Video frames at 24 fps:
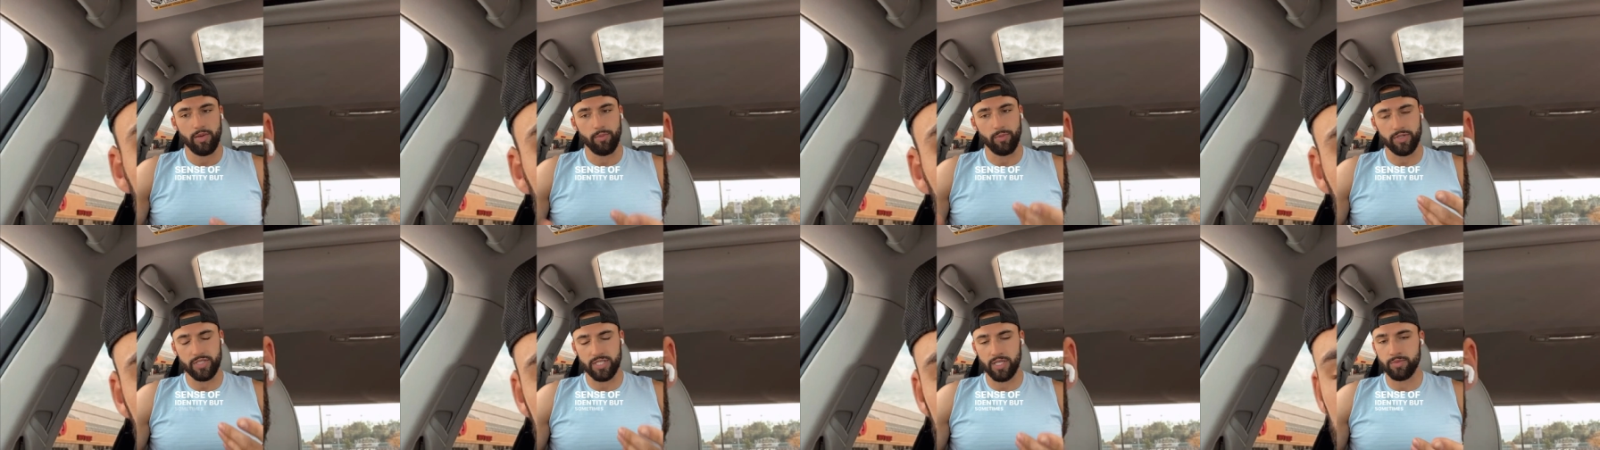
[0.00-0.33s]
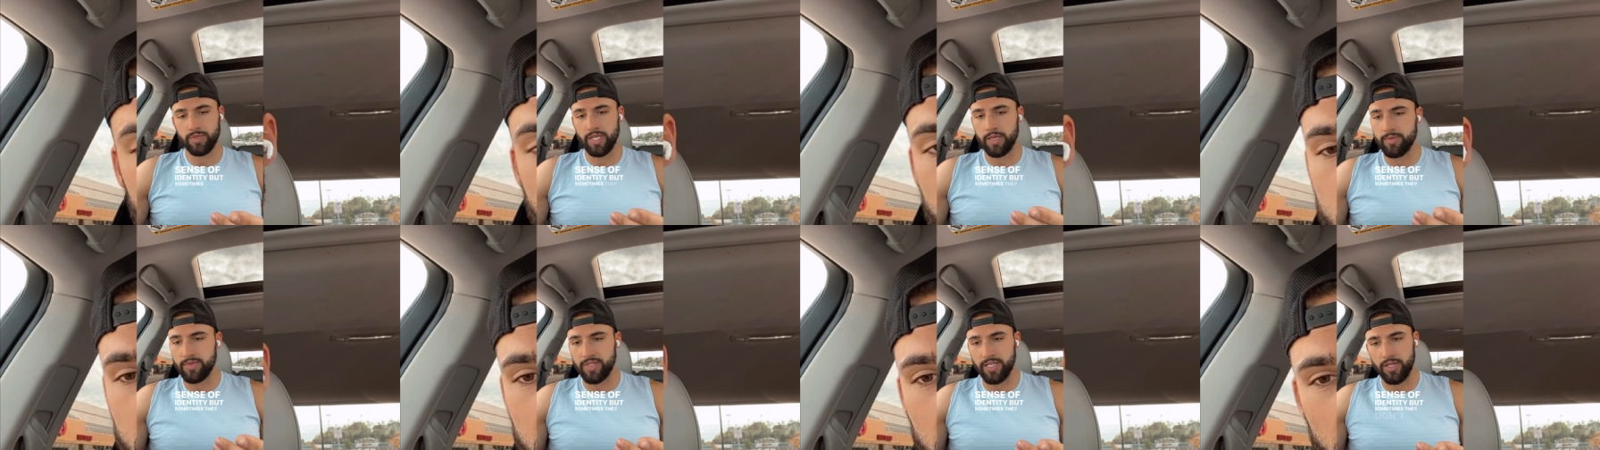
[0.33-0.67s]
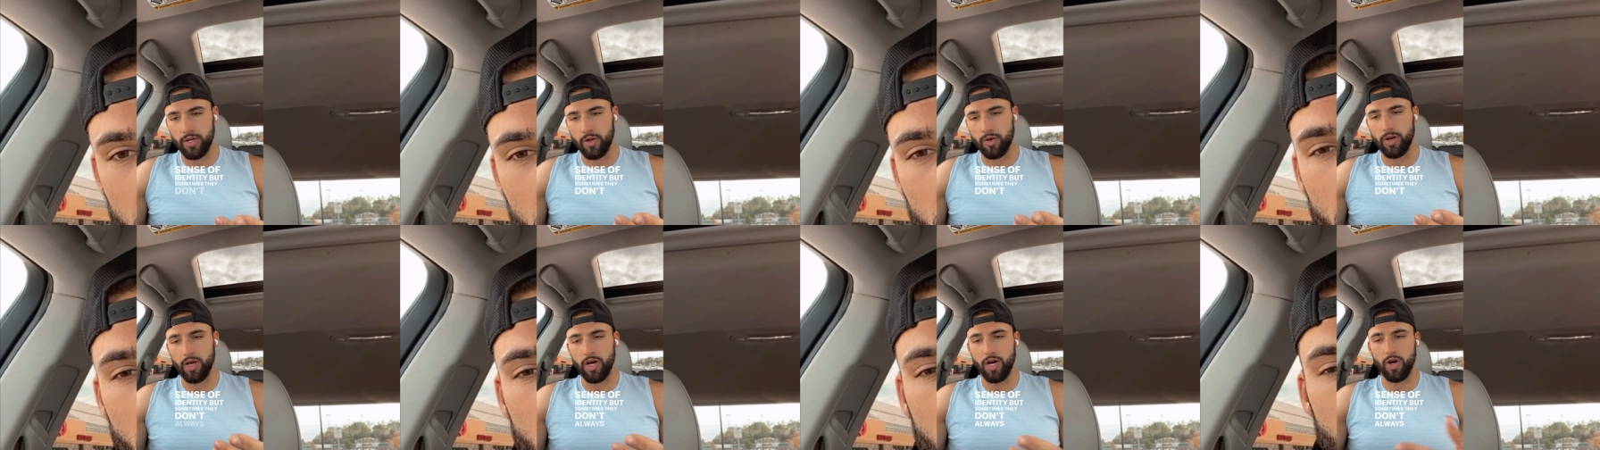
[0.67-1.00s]
but sometimes they
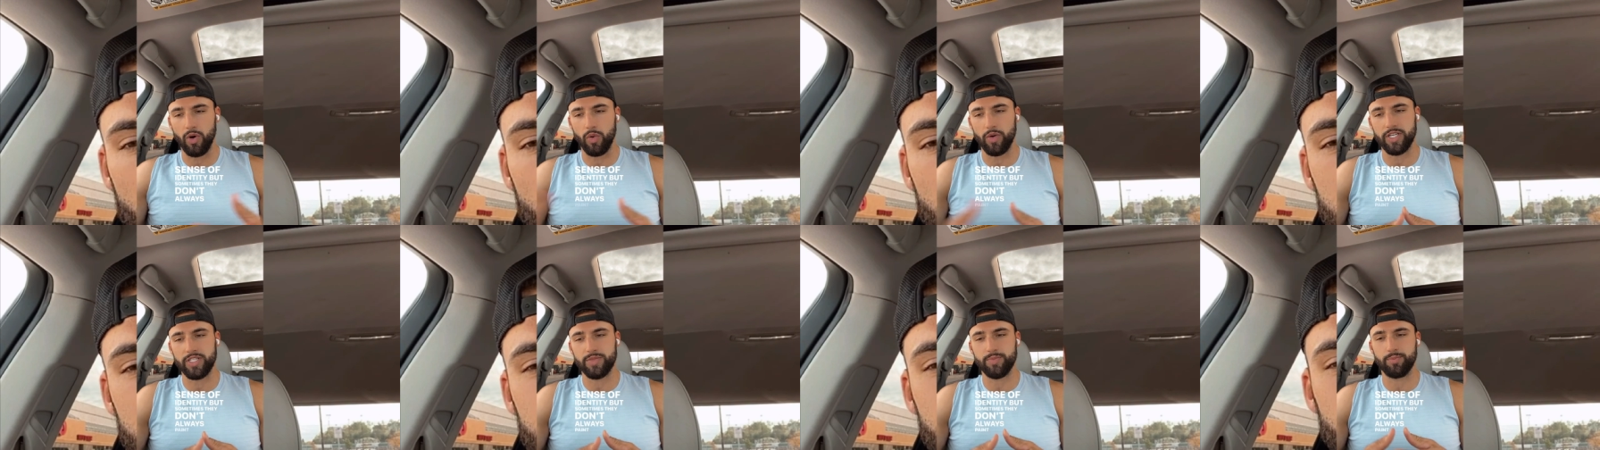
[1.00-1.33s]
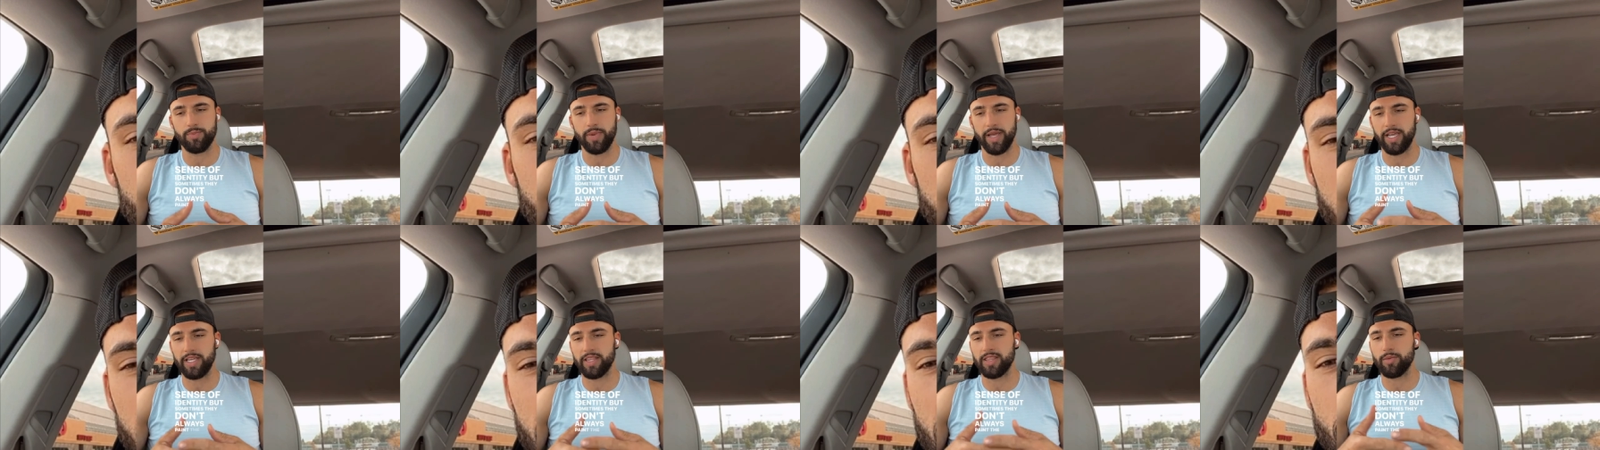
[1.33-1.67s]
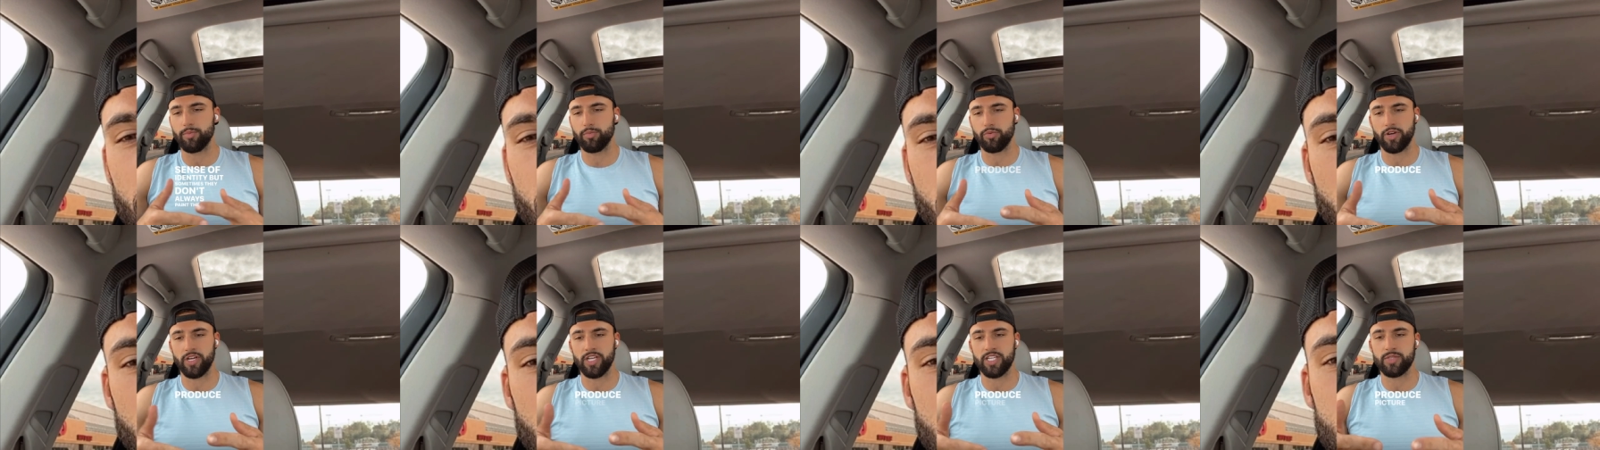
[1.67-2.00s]
don't always paint the
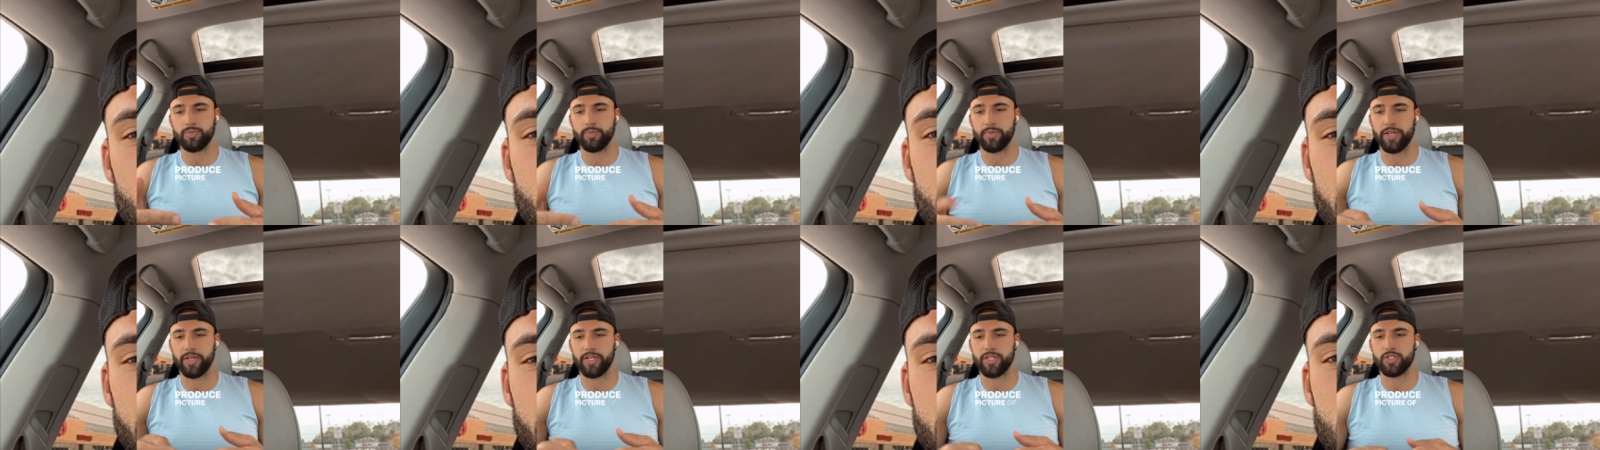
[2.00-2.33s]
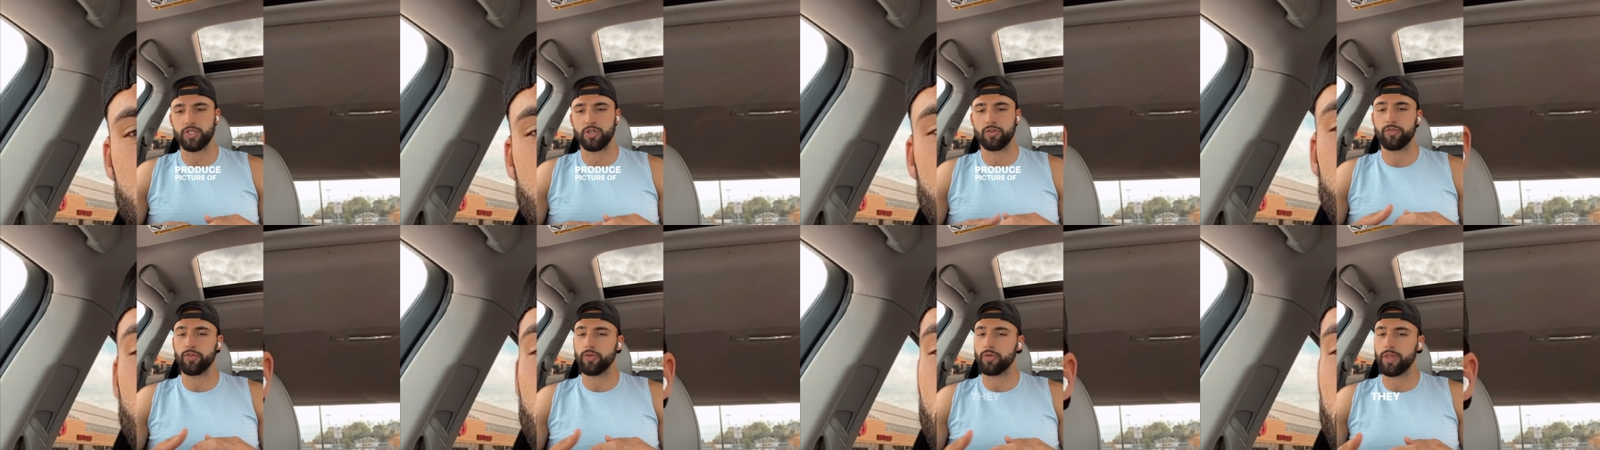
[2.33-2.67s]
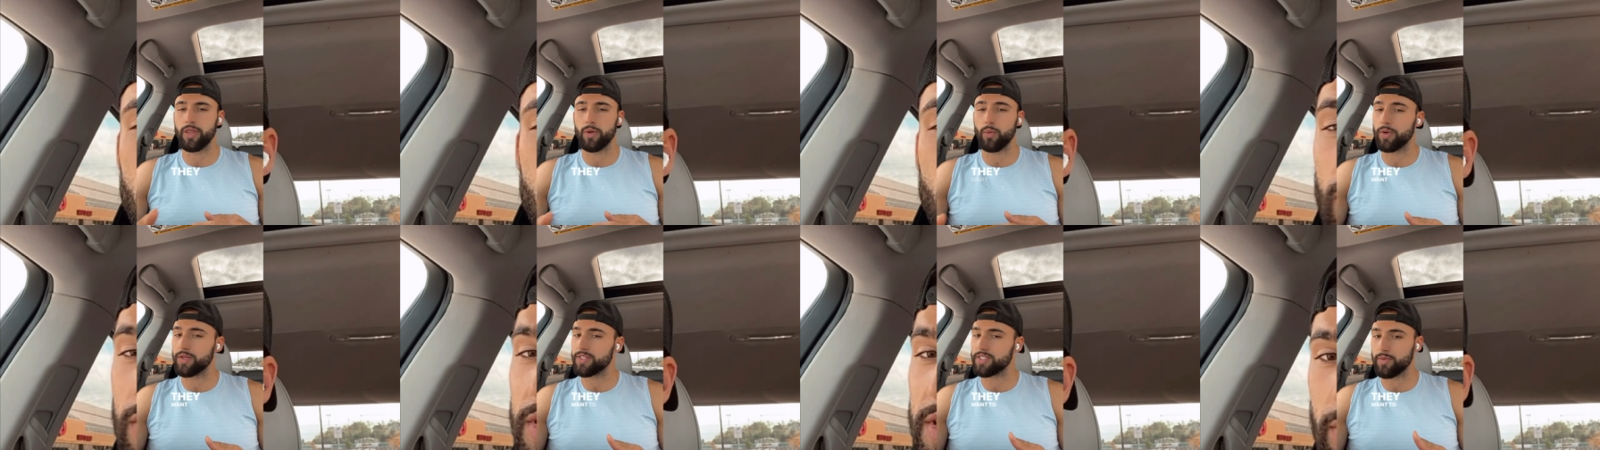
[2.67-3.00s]
prettiest picture of who
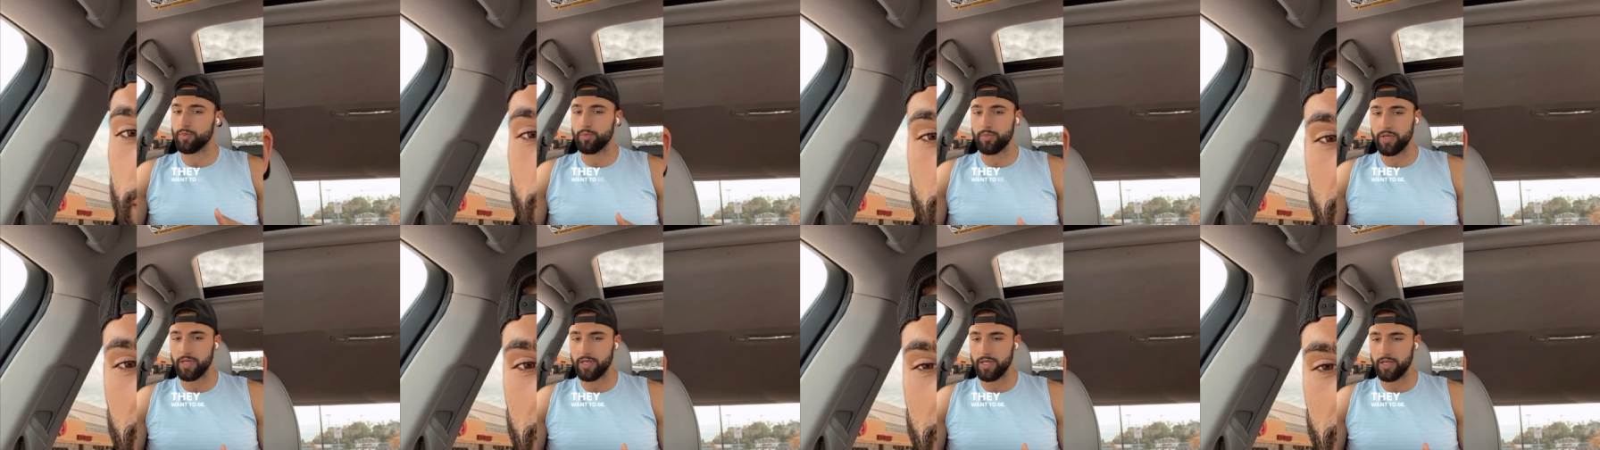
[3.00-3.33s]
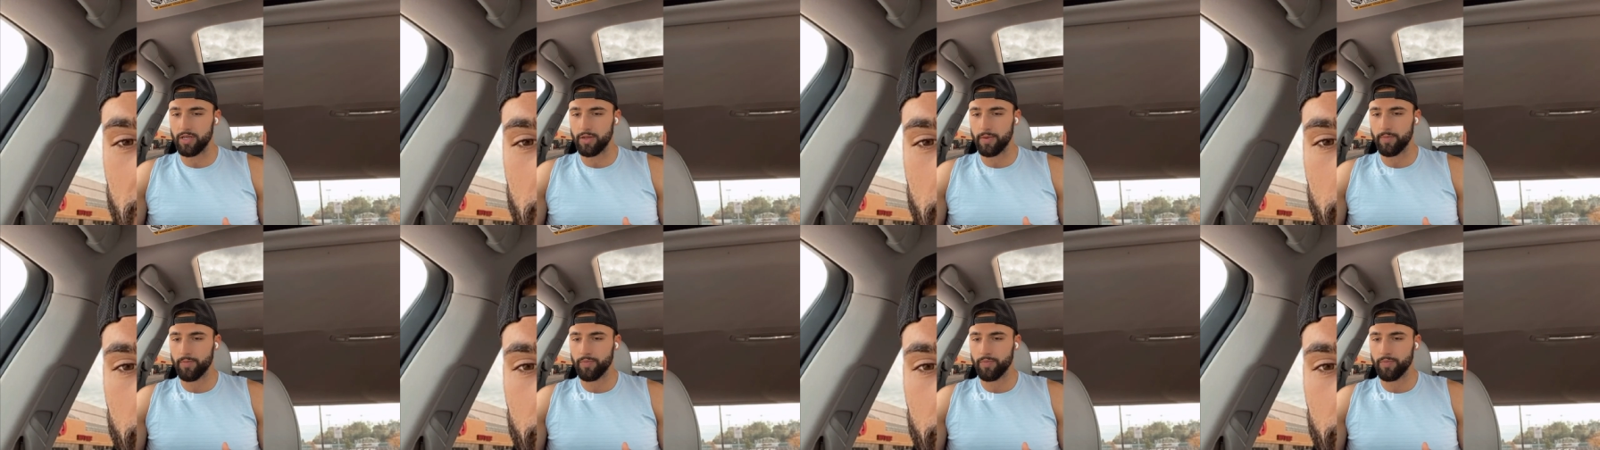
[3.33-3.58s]
they want to be.